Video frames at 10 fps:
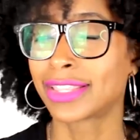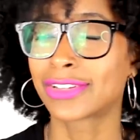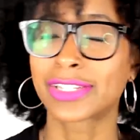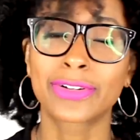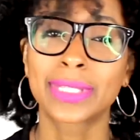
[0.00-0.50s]

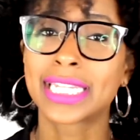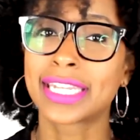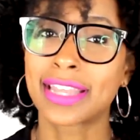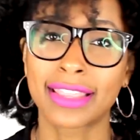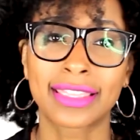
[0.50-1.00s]
There's literally
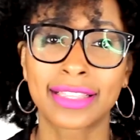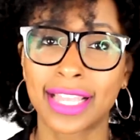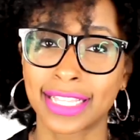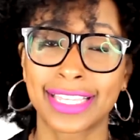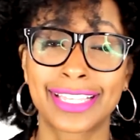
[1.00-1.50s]
nothing
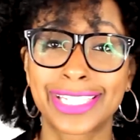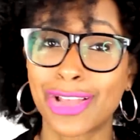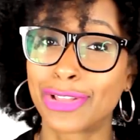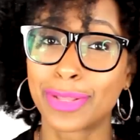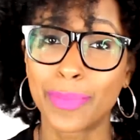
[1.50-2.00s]
like this
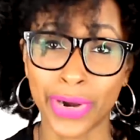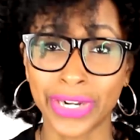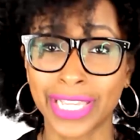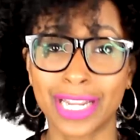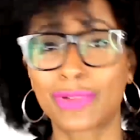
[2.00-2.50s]
on the
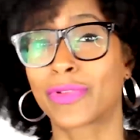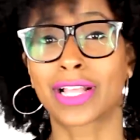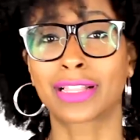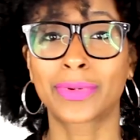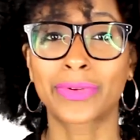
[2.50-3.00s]
market
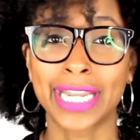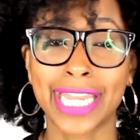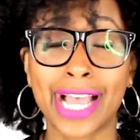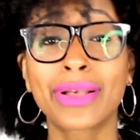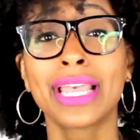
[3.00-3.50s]
available right
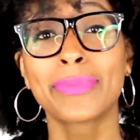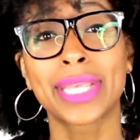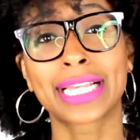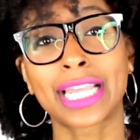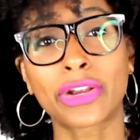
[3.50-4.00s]
now
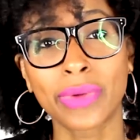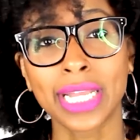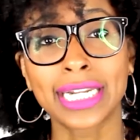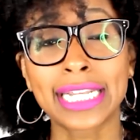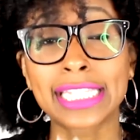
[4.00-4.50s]
because I
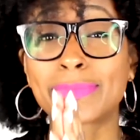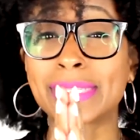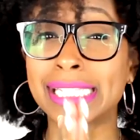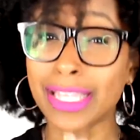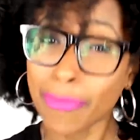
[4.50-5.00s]
created it
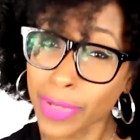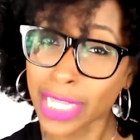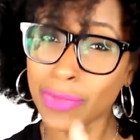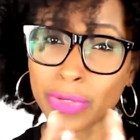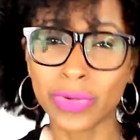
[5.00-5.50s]

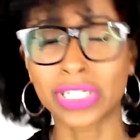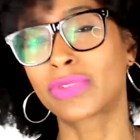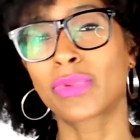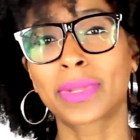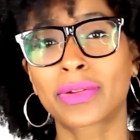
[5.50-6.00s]
specifically with
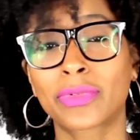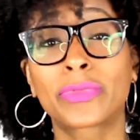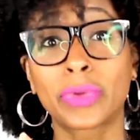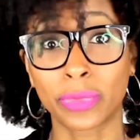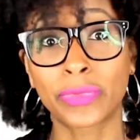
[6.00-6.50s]
Christian women
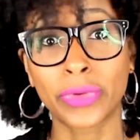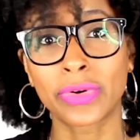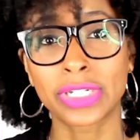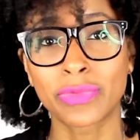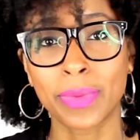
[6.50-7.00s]
for
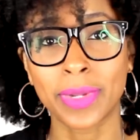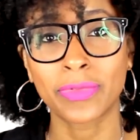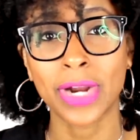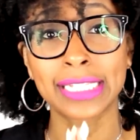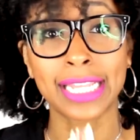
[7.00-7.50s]
Christian women
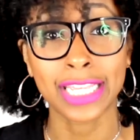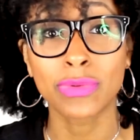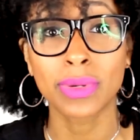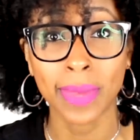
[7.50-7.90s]
of Christ like you in